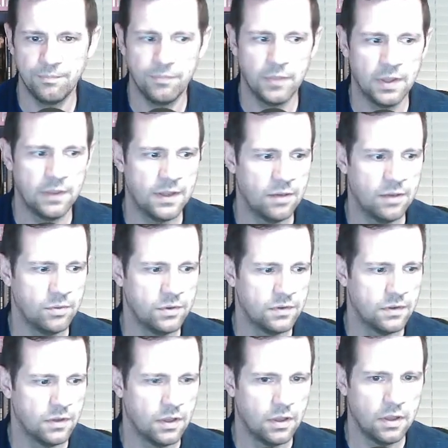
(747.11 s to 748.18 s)
And that was
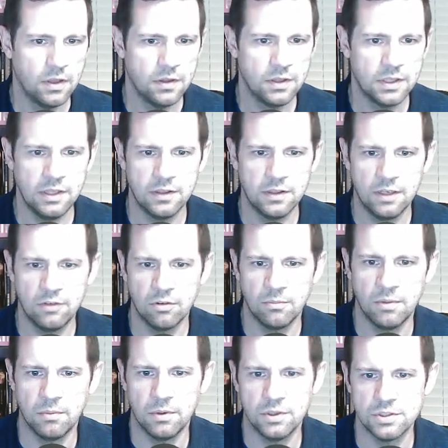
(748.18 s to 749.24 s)
the key thing to
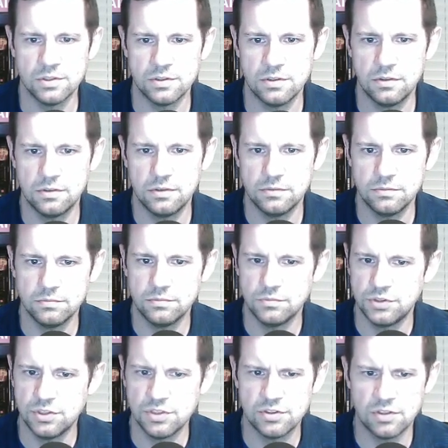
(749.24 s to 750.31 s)
remember. Just
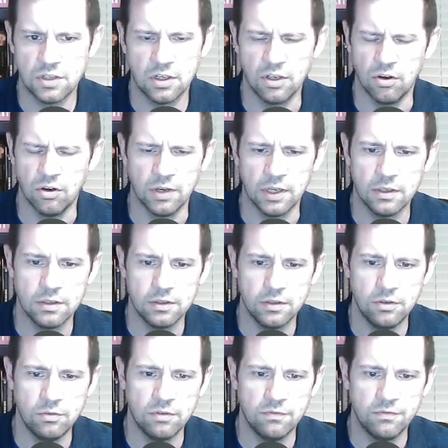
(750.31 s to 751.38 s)
start going.
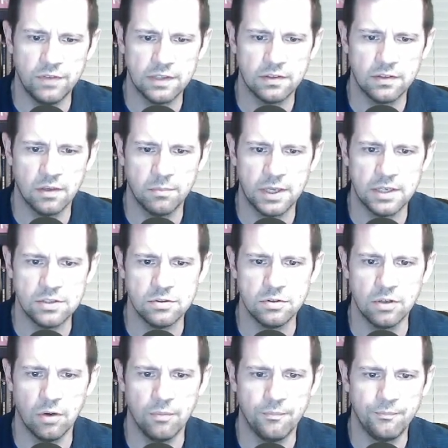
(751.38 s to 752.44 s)
You can fix it up as you
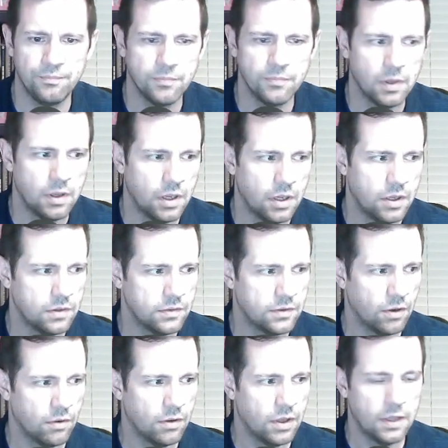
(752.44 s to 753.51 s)
go.
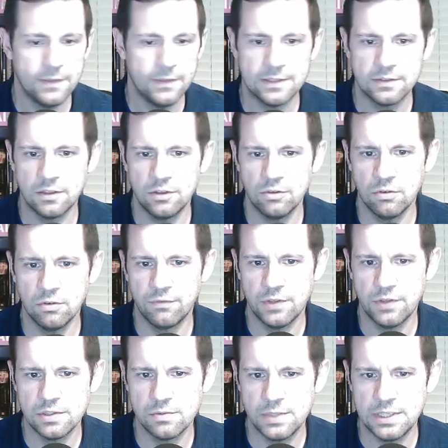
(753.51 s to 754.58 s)
So that's going to do it for
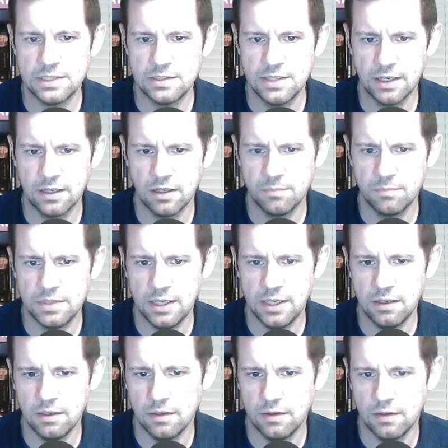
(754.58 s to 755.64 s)
this week's tech update.
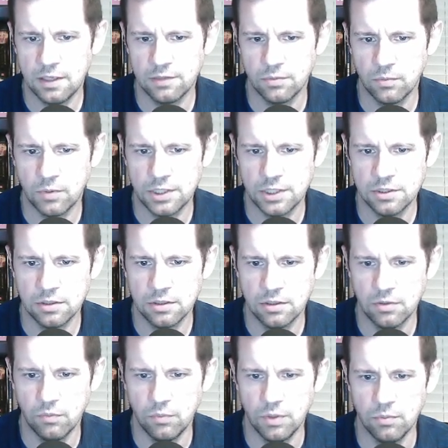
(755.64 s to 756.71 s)
Thanks for watching.
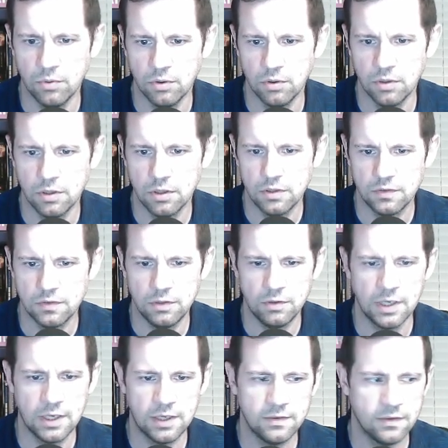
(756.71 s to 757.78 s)
We will see you
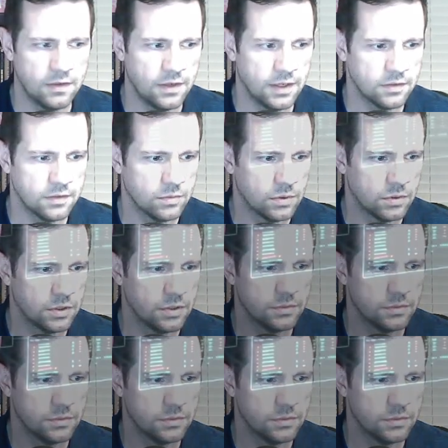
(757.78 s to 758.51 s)
guys in the next one.